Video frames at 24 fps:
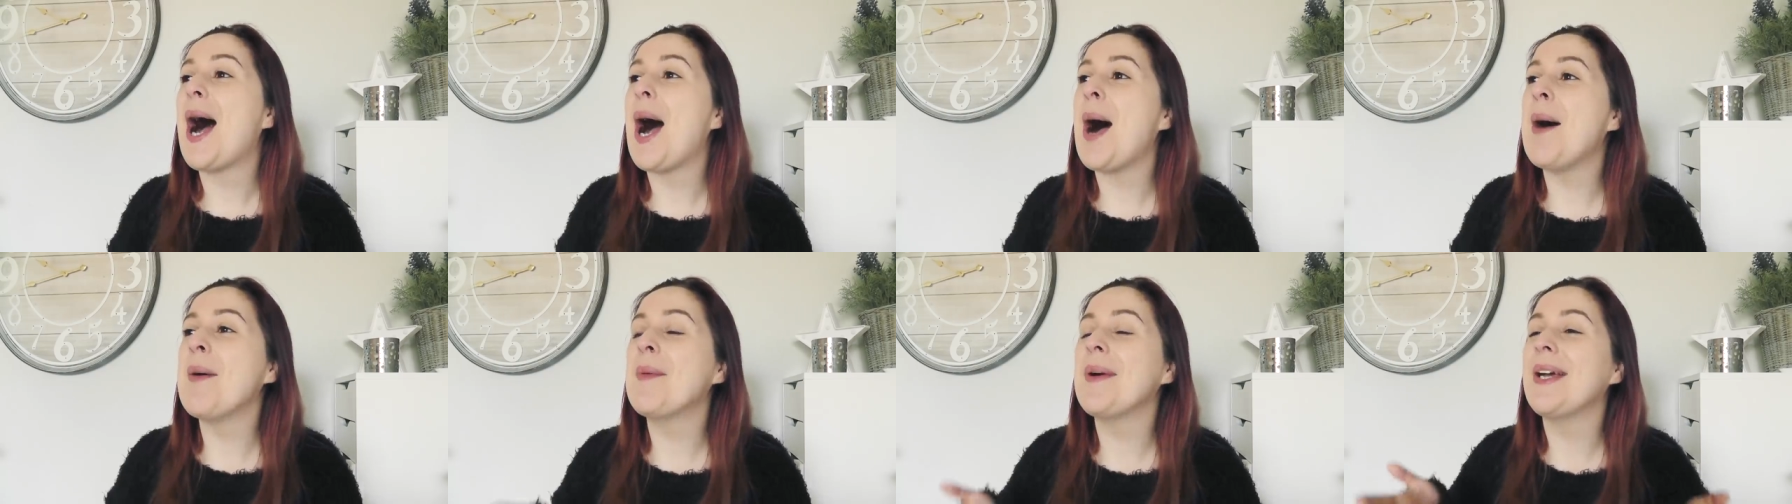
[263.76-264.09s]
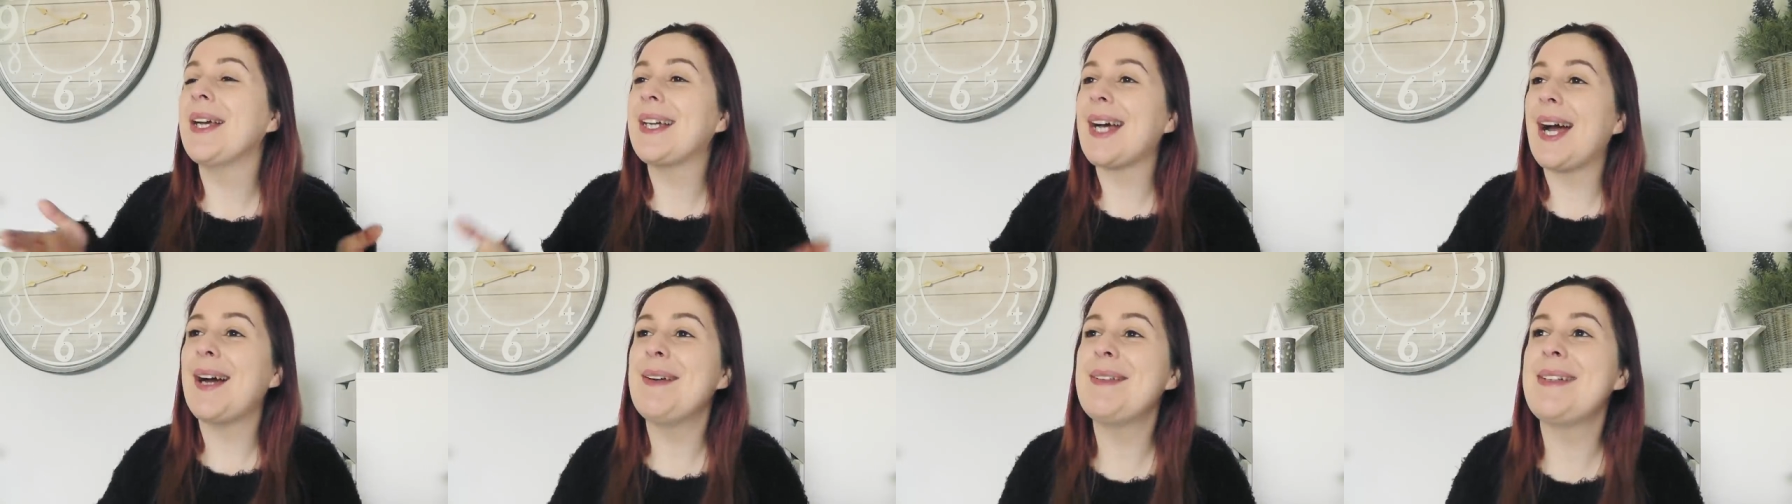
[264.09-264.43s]
and we
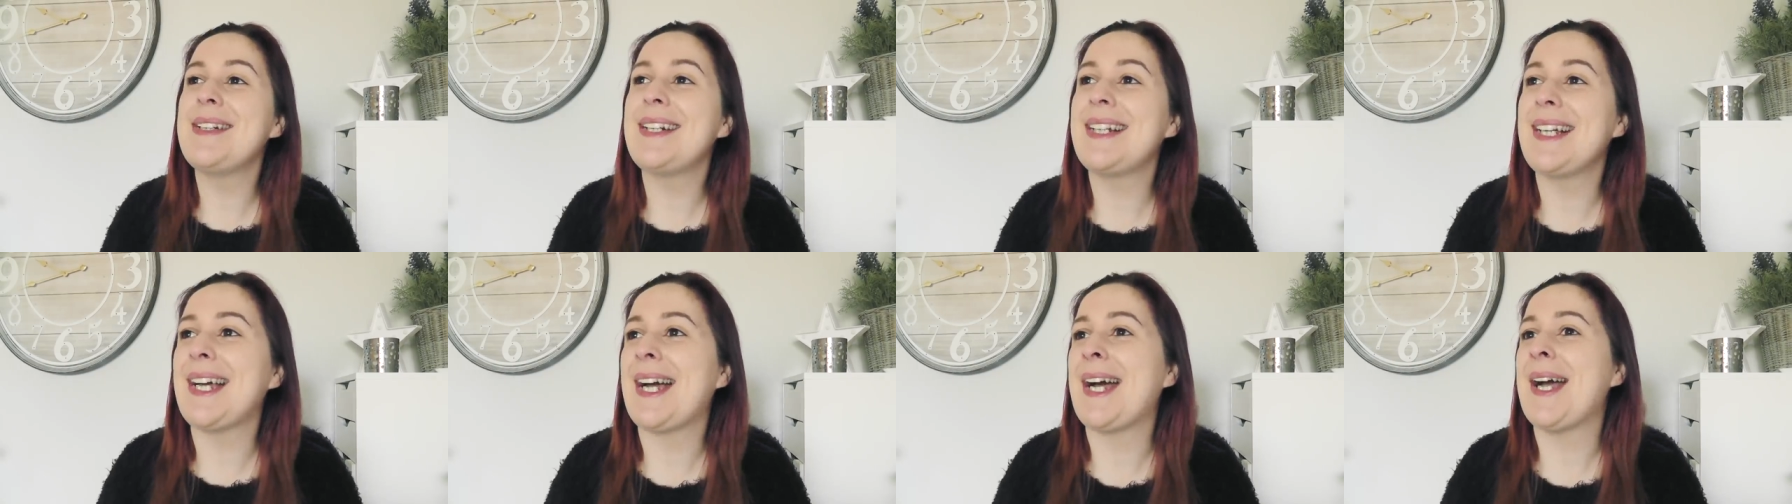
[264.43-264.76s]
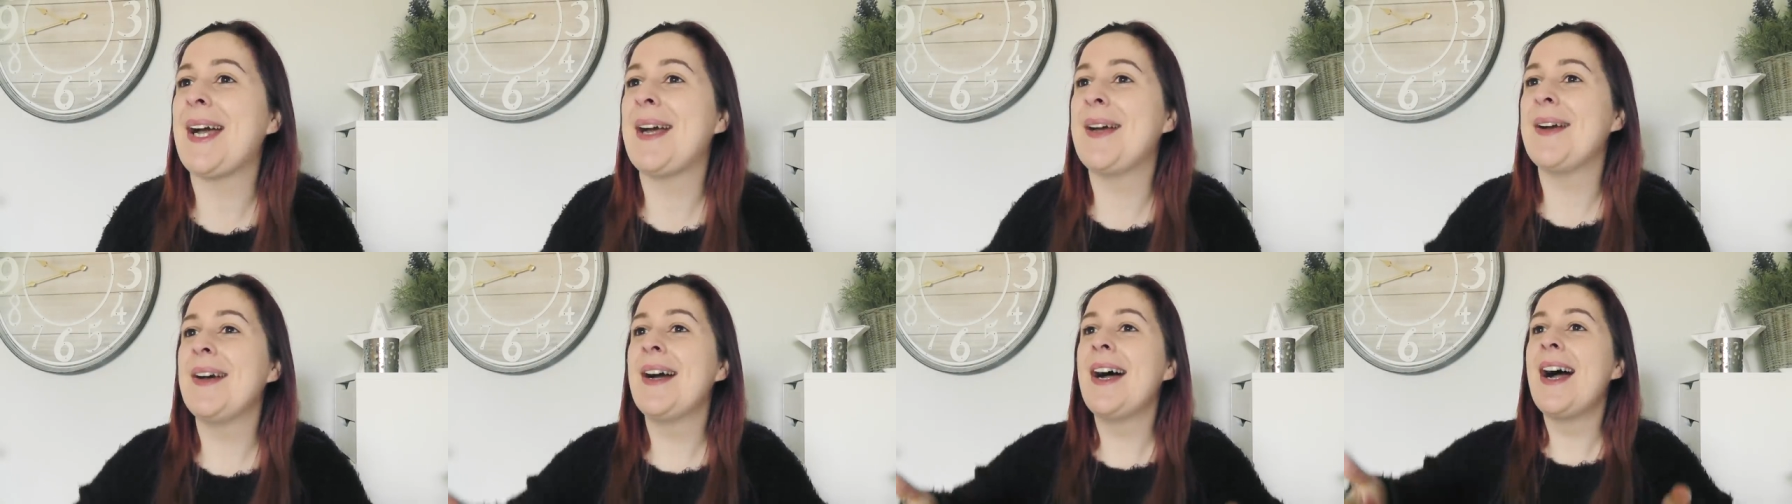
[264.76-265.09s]
carried it
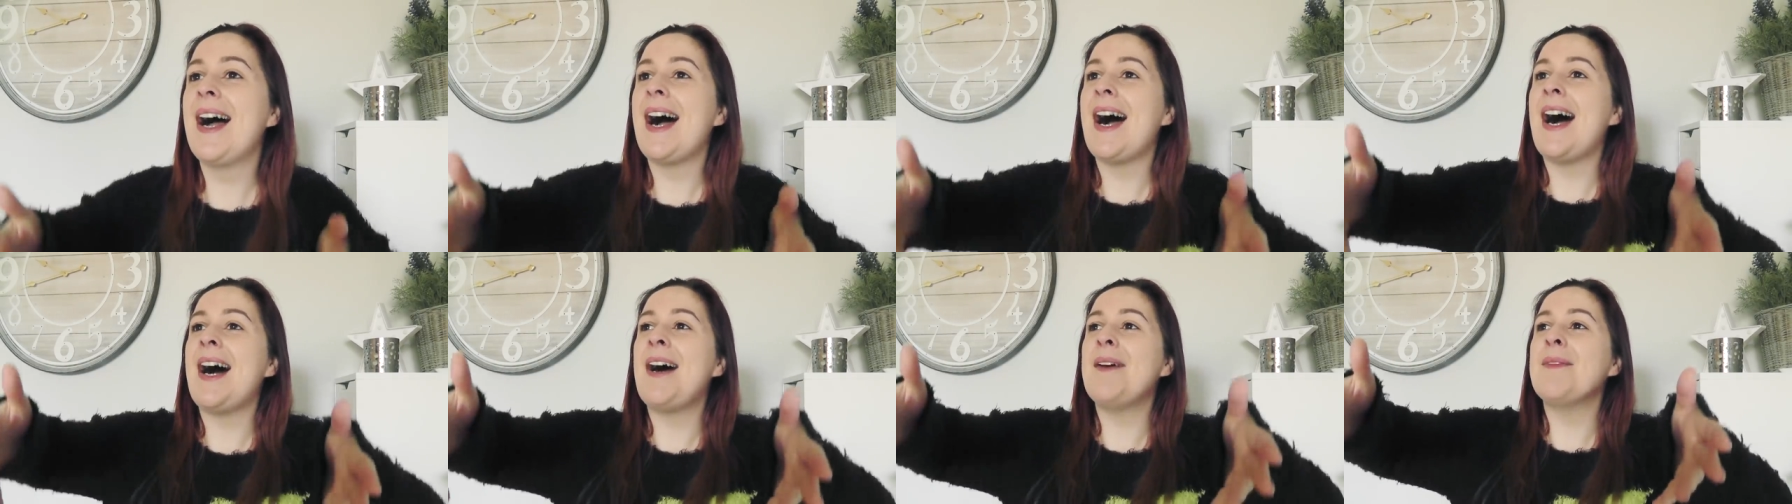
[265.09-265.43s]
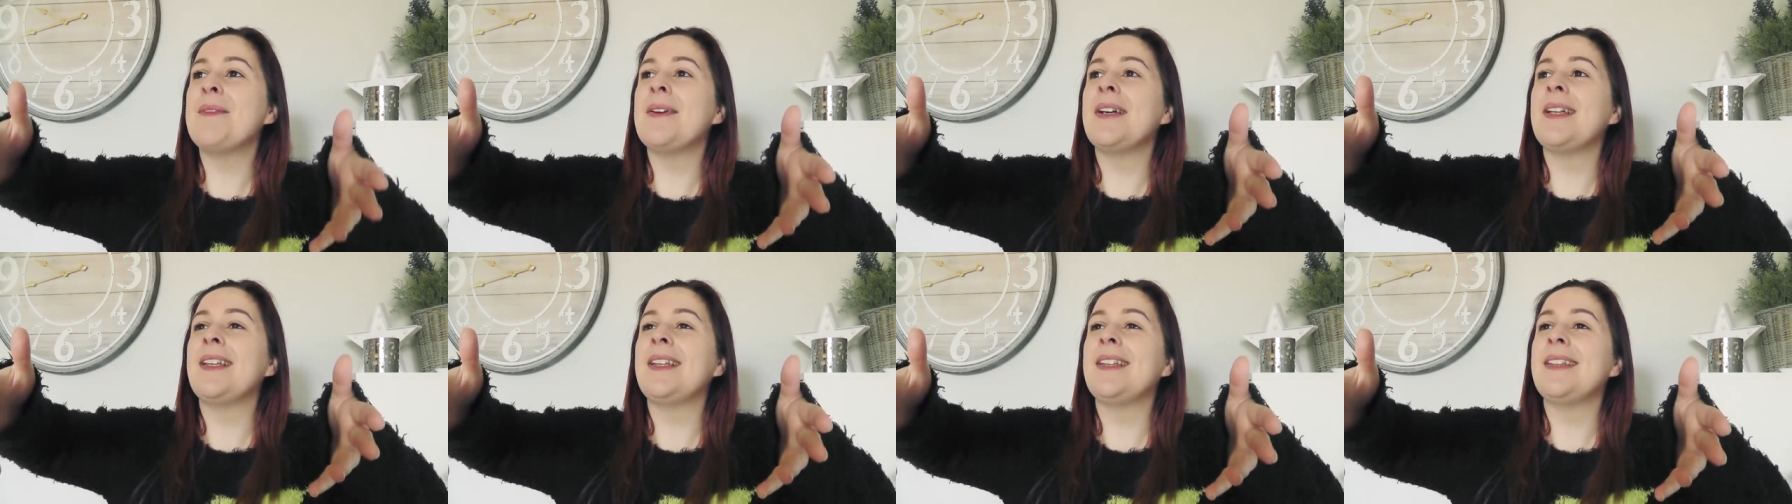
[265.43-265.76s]
out
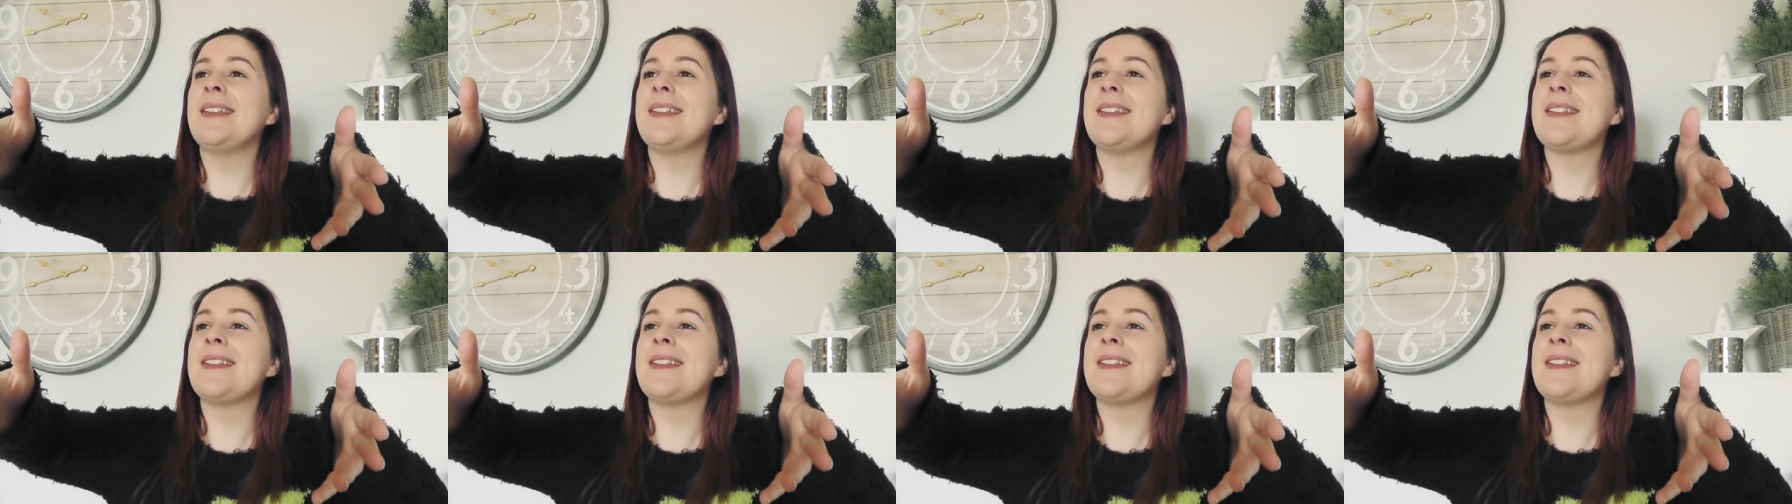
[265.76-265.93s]
and we